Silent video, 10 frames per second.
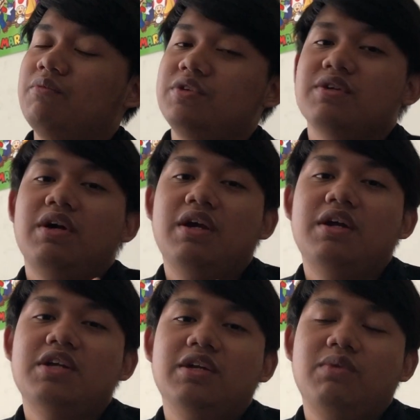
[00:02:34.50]
so
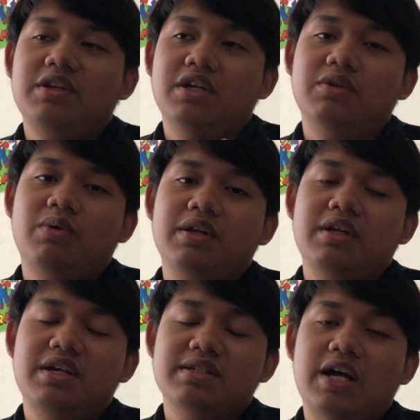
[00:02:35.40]
another one, another one
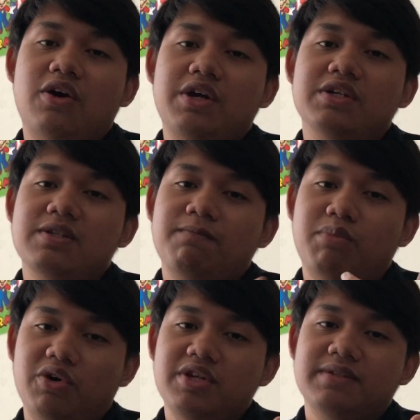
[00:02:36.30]
is oh here's the
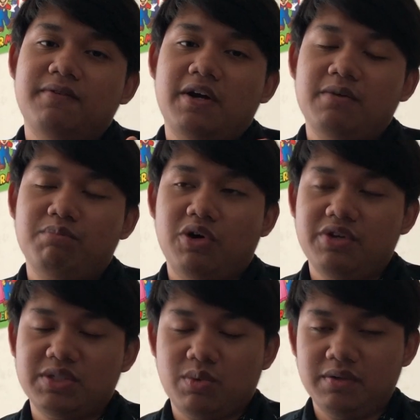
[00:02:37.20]
bonus one,
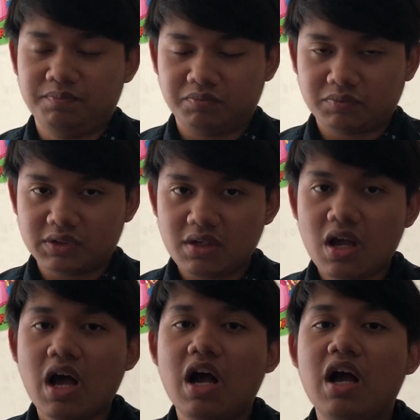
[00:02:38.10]
bonus one.
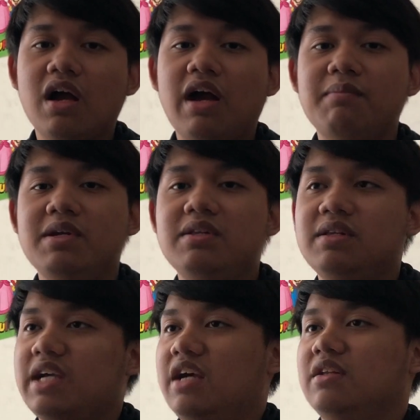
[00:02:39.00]
Uh, I've been in
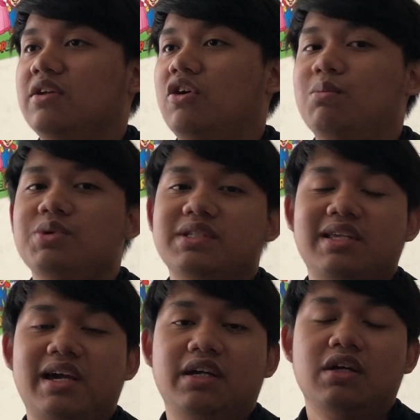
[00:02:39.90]
Canada almost
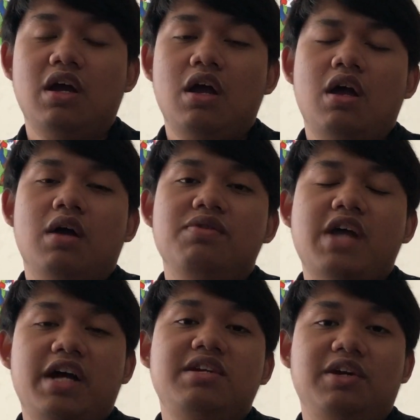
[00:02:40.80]
like
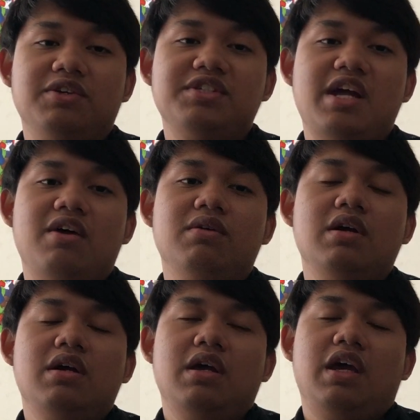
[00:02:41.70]
nine years now,
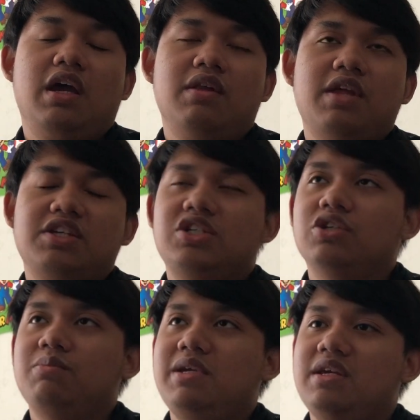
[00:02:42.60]
and next year
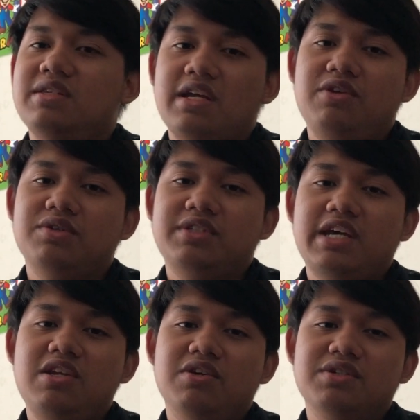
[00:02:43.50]
will be ten years.
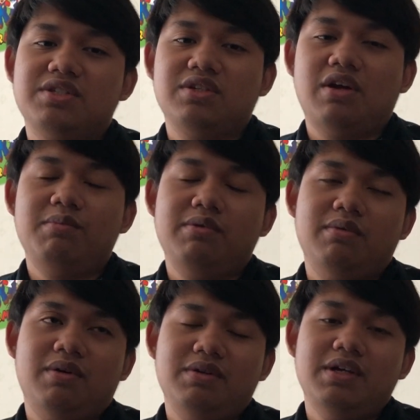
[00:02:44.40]
Ten years. So I'm
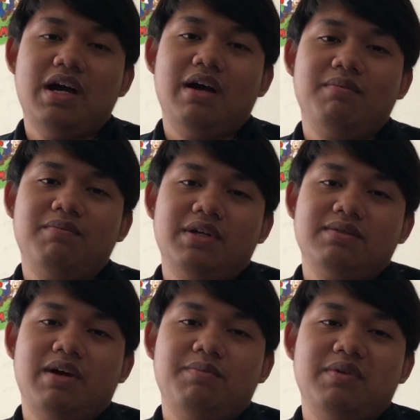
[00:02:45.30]
yeah,
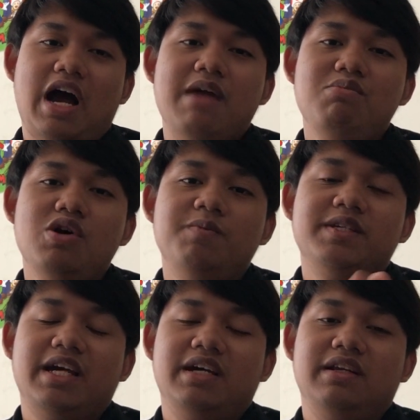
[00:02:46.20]
that's what happened. I moved to
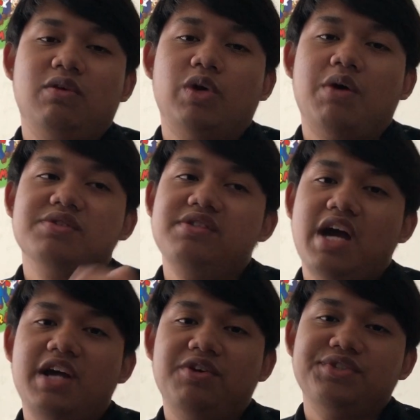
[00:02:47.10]
Canada when I was
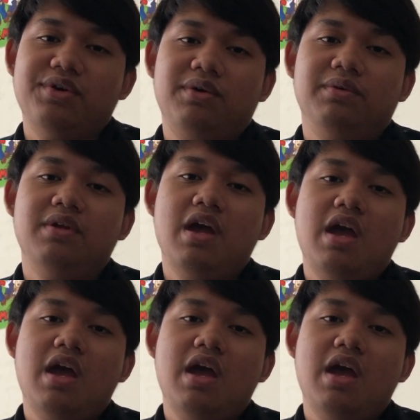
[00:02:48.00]
nine years old,